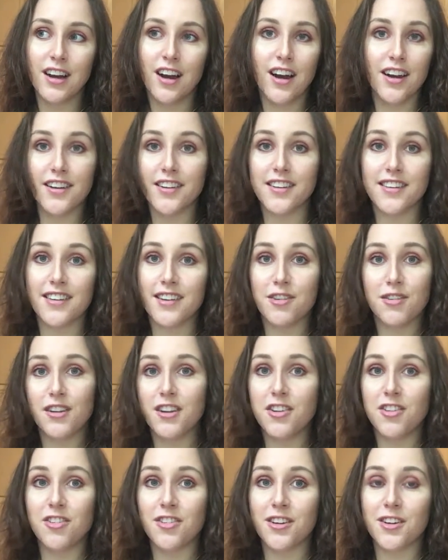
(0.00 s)
I just still
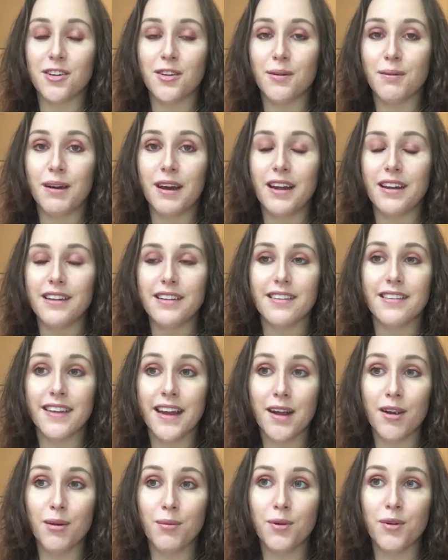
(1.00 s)
need to drink them, and it's
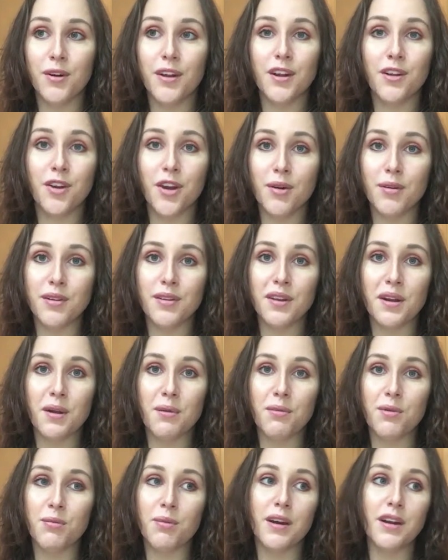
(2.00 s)
terrible, and I know it's
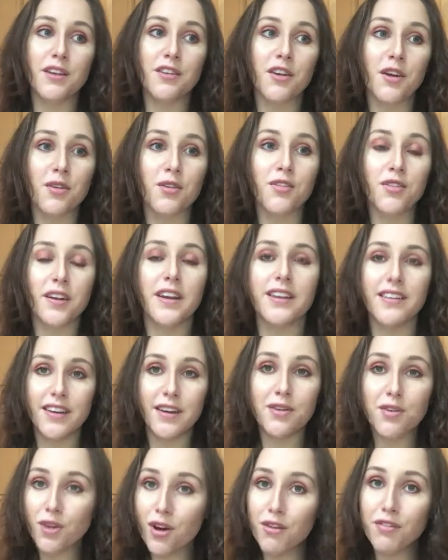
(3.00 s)
terrible, but I don't drink
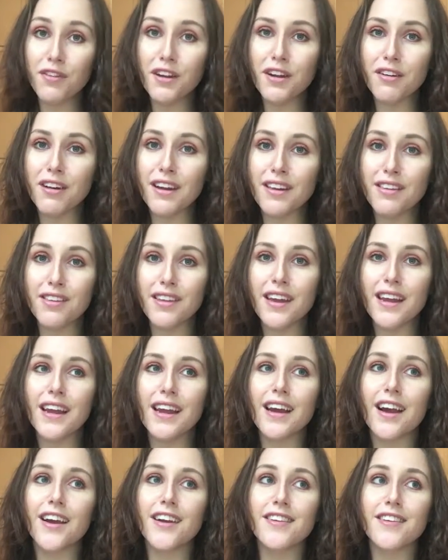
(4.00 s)
tea or coffee or
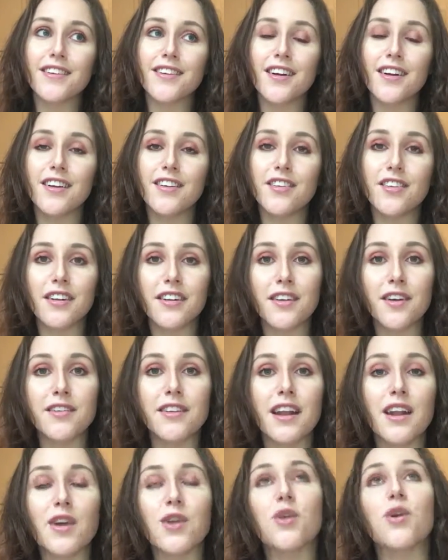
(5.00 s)
anything. I just kind of drink those,
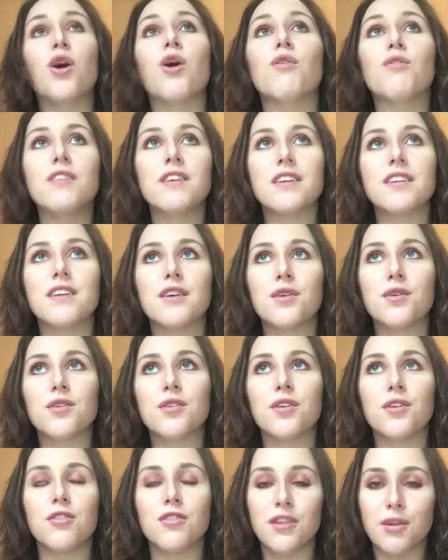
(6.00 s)
and I obviously
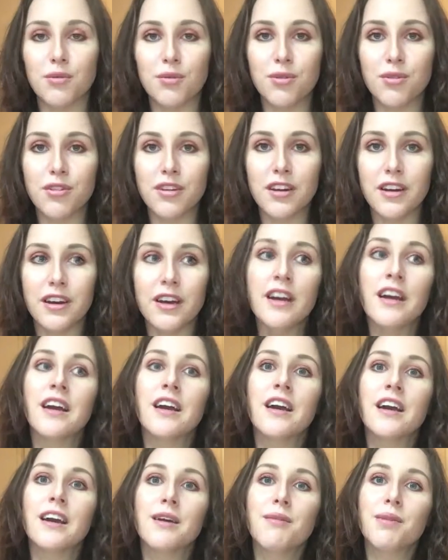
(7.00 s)
also drink water
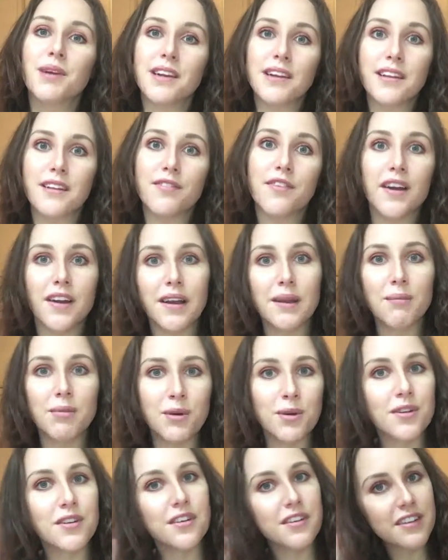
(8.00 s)
because it's very
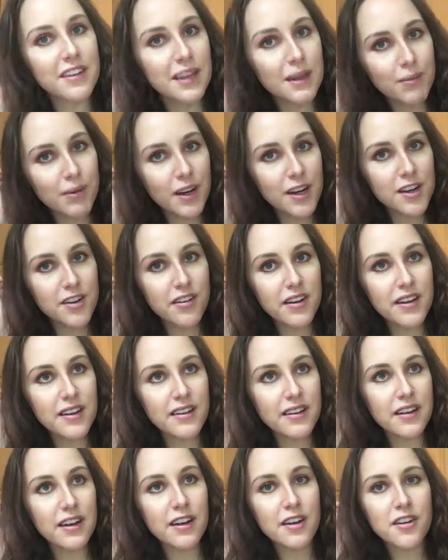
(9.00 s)
important to keep
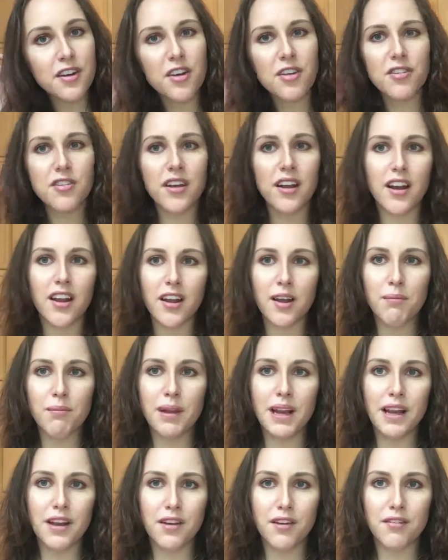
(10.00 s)
hydrated. And I don't drink like a
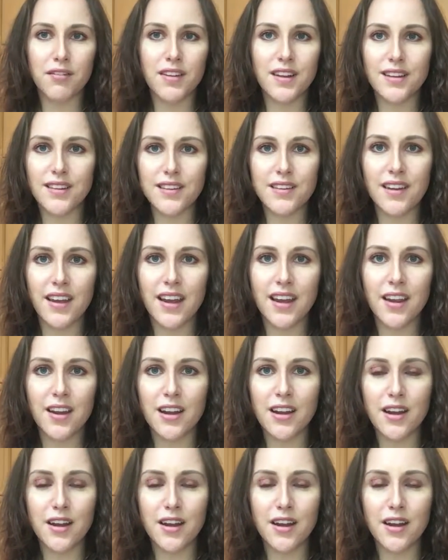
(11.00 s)
million of these a day.